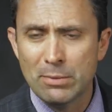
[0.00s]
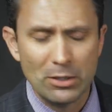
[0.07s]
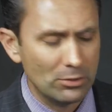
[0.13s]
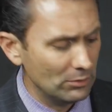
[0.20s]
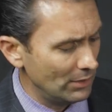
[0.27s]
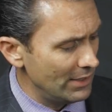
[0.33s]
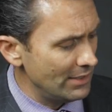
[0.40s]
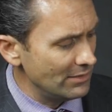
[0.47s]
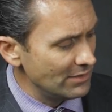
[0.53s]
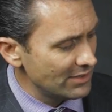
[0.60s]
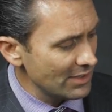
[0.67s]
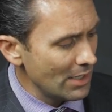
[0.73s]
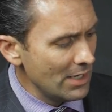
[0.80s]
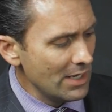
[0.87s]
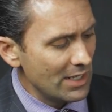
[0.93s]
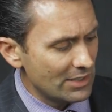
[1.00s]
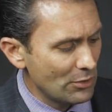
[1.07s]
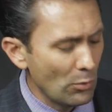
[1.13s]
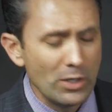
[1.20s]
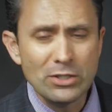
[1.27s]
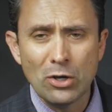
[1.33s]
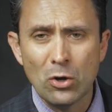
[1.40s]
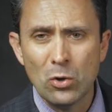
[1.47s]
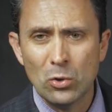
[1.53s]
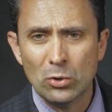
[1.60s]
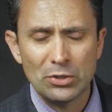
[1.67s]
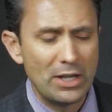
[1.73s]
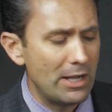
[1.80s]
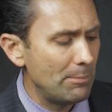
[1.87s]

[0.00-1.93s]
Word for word: built lens. It's going to hold